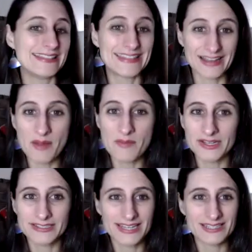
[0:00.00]
and then
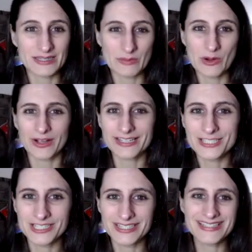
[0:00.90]
I'm going to take some
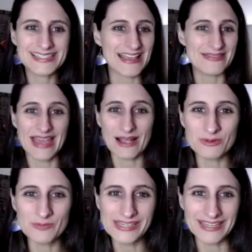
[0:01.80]
questions, and
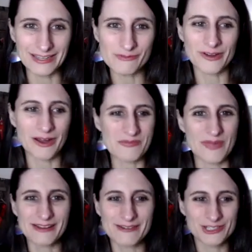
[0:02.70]
that will be it for
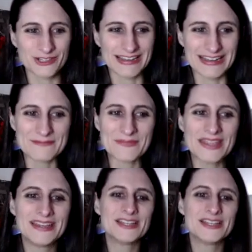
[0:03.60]
our micro training.